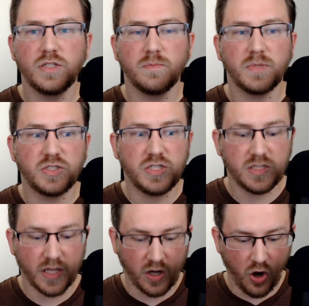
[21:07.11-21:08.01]
But she's
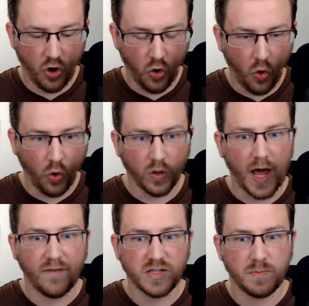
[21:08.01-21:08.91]
like, her whole
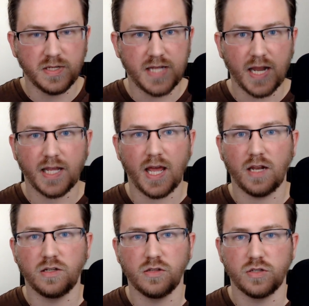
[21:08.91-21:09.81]
life has been
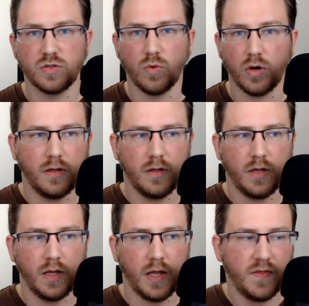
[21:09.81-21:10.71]
dedicated to the sword.
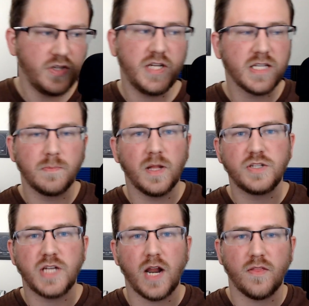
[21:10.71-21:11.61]
And then she has a blood
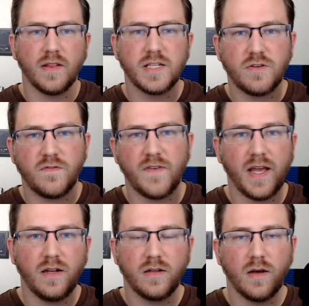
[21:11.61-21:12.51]
shadow that lets her
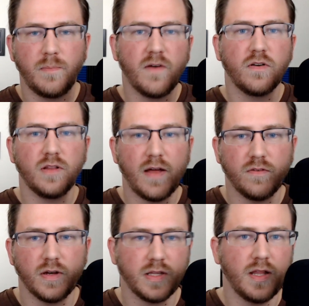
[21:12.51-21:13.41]
fight above her level,
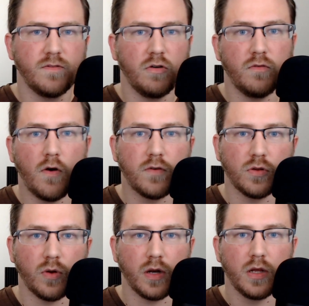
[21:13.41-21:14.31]
at the level of
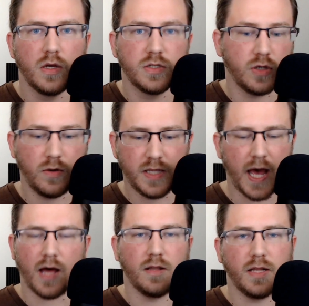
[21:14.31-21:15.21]
Overlord. So yeah,
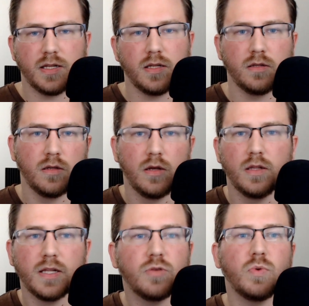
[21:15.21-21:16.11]
Lyndon
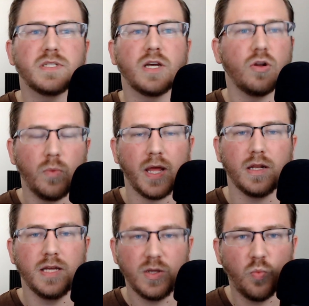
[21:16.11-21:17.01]
wasn't going to win.
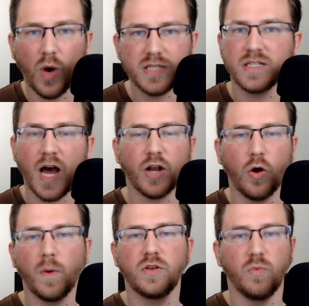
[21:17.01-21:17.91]
He was not
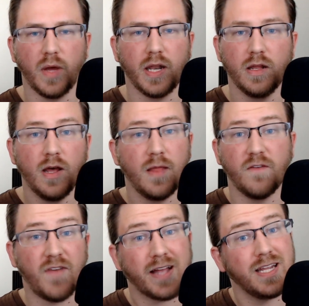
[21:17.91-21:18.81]
going to win. The
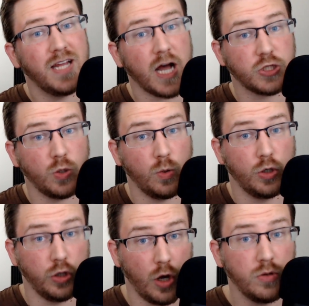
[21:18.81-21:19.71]
fact that he got so
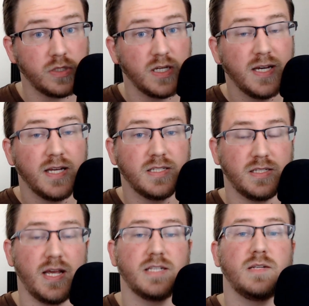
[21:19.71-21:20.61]
close is a
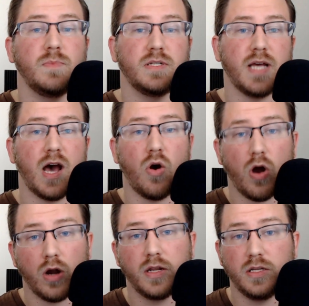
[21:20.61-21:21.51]
testament to how
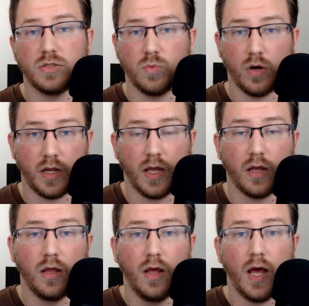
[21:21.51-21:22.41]
hard he's working
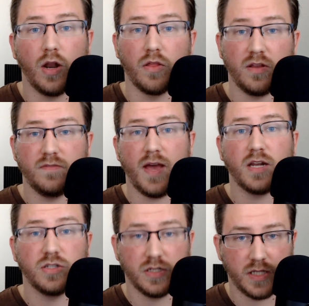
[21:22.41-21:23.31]
and all the
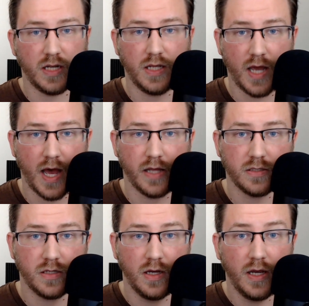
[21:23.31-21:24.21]
advantages that he has.
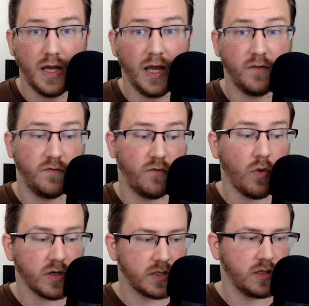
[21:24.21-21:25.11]
It
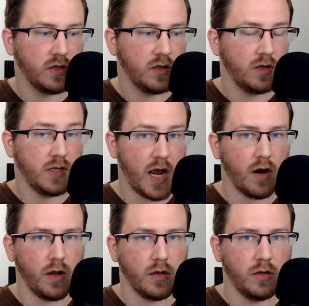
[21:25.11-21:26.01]
forced
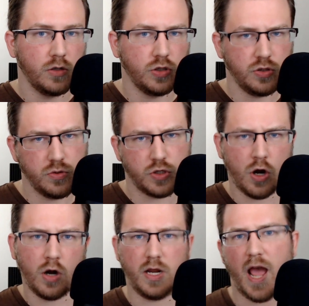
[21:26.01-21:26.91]
Yaren to use
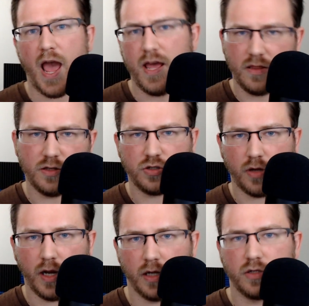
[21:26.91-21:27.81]
her Eithan
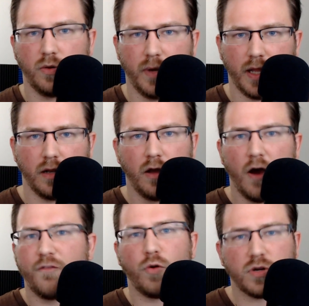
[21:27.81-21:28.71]
training to win.
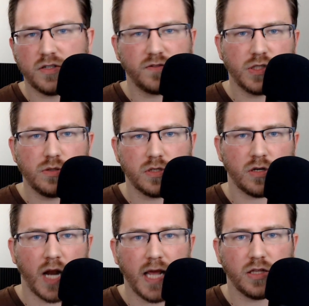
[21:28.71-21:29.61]
Of course, if she uses her
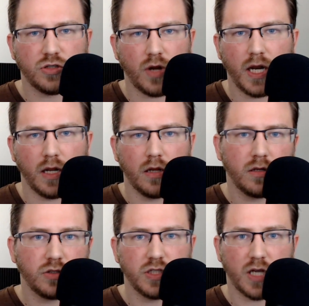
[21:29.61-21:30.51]
Eithan training,
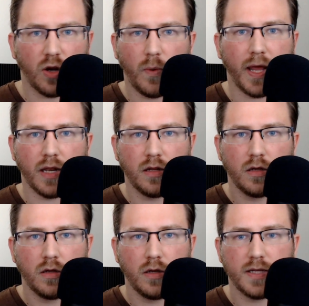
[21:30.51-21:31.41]
she's going to win.
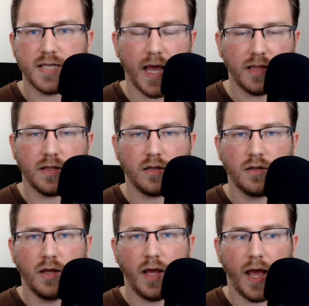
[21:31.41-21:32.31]
It's Eithan,
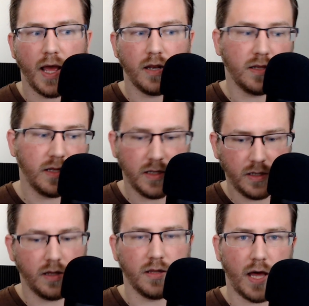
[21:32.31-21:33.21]
and he
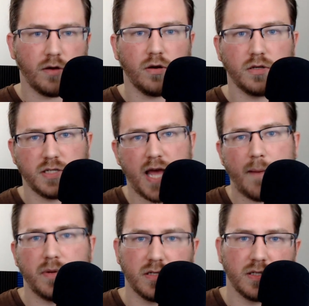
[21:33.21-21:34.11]
allowed her to tap
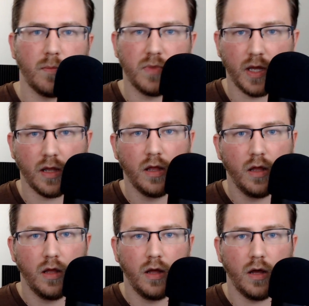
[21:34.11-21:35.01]
into something
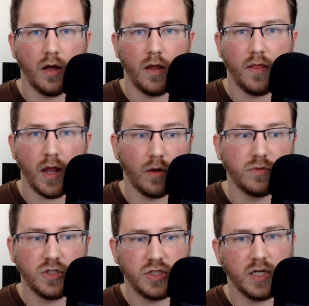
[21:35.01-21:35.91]
that only
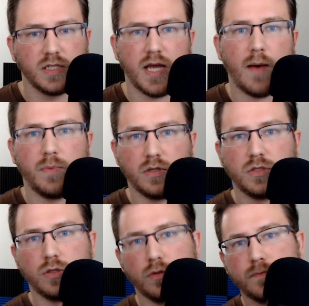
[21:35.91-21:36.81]
she could tap
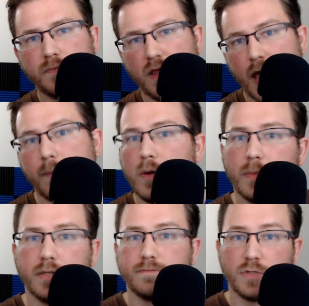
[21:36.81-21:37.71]
into in that moment.
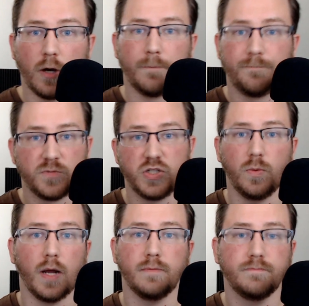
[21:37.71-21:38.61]
So she
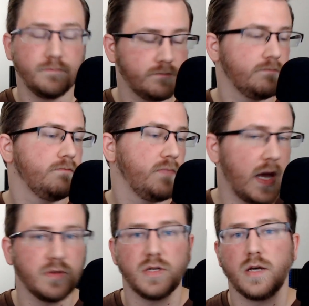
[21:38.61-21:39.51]
won. That
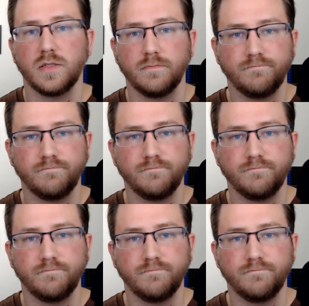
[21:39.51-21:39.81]
was awesome.